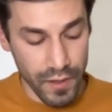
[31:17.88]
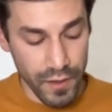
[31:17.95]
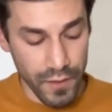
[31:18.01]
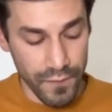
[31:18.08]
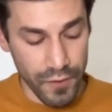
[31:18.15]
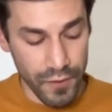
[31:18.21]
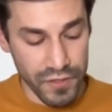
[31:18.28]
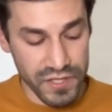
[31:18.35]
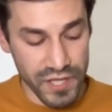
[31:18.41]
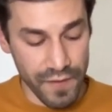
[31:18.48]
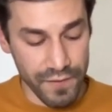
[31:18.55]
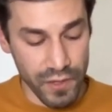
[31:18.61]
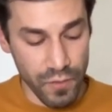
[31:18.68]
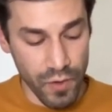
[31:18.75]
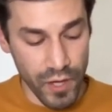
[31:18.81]
The first
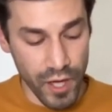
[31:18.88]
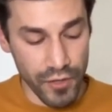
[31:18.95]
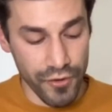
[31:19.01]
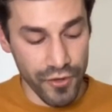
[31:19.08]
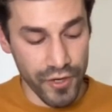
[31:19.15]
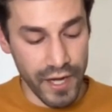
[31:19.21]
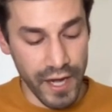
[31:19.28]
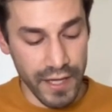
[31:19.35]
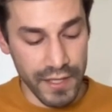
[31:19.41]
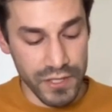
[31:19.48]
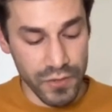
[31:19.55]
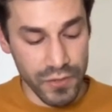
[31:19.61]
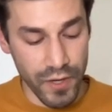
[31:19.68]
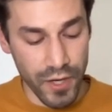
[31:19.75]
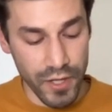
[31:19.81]

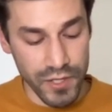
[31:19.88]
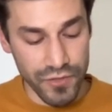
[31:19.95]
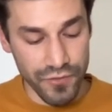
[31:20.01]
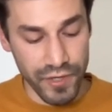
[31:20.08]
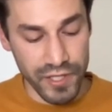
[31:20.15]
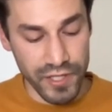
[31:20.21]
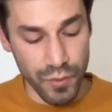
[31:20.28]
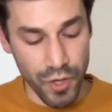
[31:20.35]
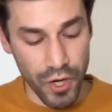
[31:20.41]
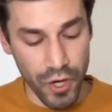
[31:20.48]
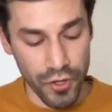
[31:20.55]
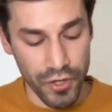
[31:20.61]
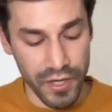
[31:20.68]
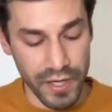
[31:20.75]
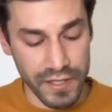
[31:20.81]
7,182 incarcerees were
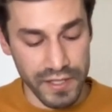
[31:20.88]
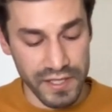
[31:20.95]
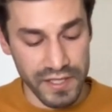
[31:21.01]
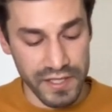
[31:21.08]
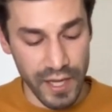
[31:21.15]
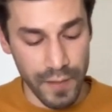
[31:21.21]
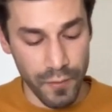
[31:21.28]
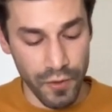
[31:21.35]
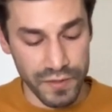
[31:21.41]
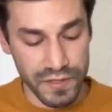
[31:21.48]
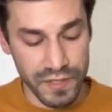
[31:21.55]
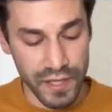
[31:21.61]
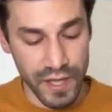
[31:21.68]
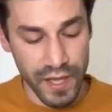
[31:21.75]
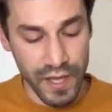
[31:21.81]
herded into stables,